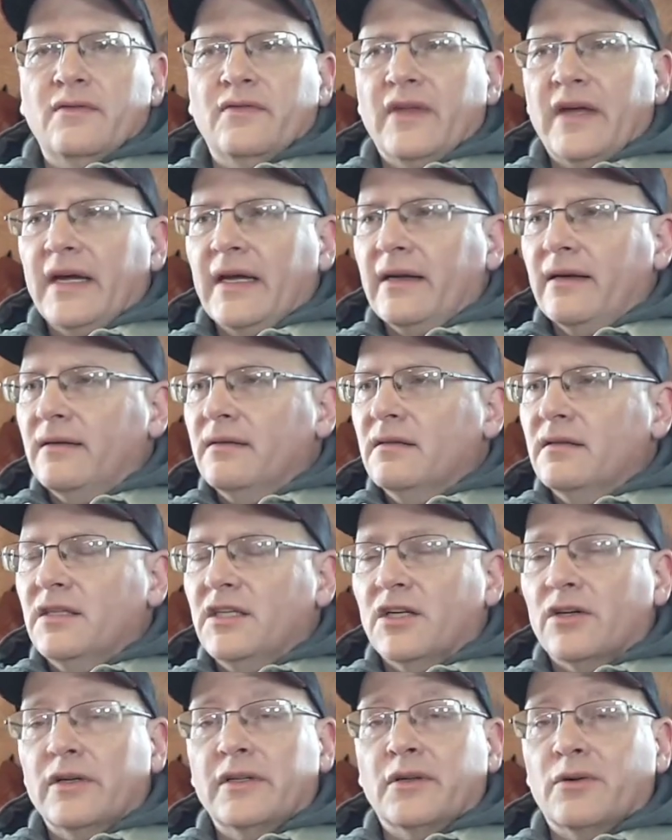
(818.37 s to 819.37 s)
then
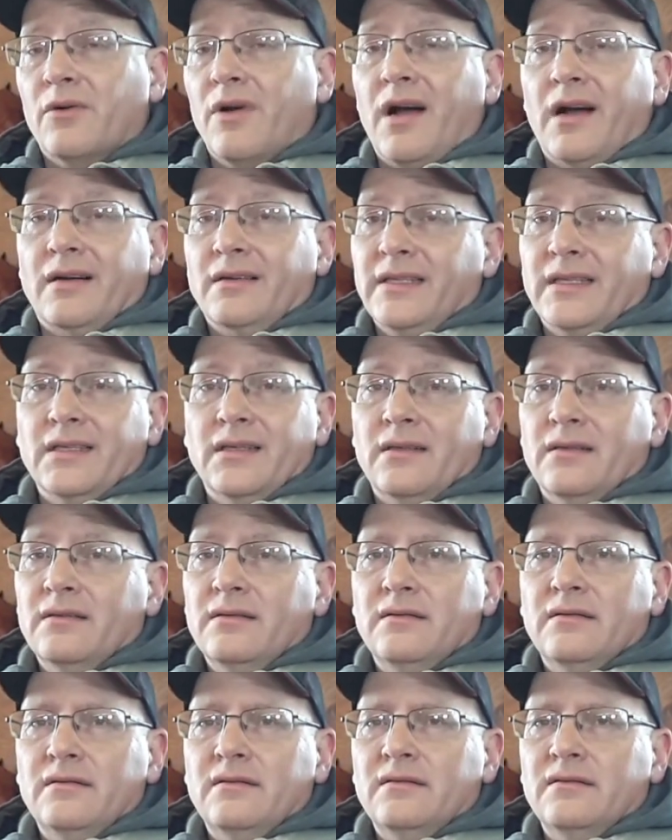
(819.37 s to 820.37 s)
you're in the wrong deal,